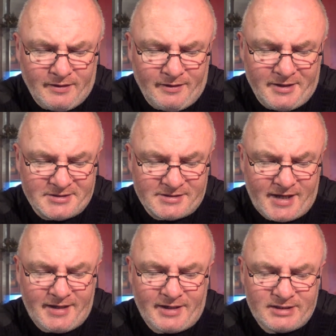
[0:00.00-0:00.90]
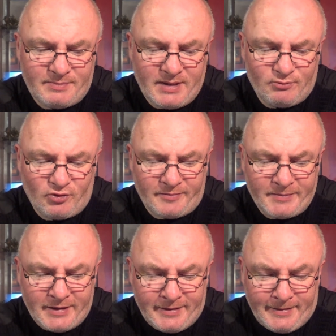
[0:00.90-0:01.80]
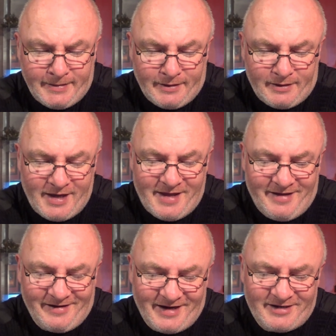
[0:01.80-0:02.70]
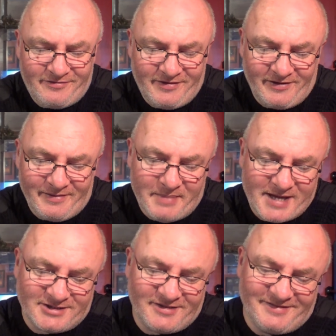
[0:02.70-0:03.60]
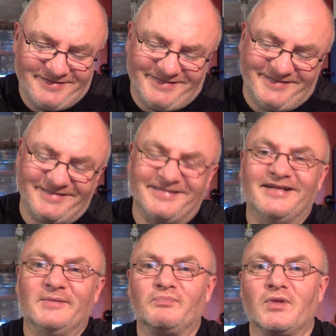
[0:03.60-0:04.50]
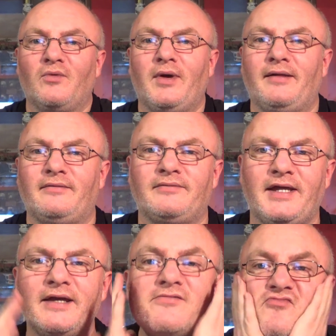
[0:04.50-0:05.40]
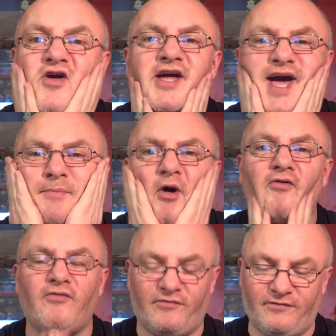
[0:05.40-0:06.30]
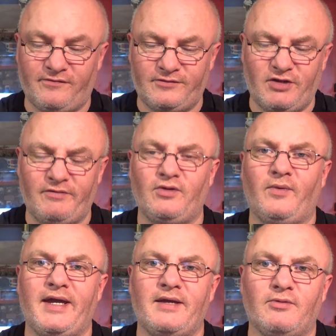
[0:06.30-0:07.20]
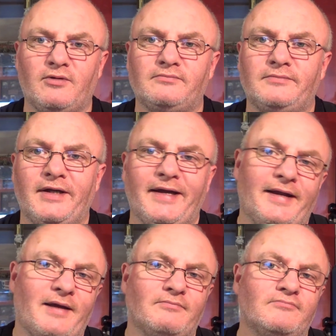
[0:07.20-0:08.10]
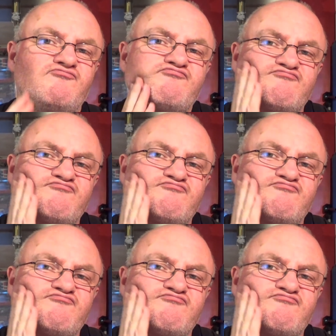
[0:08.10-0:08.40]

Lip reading: and he says, "Hey, nice beard, brother. Glad you're feeling better." Well, it came off during the week, but again, I'm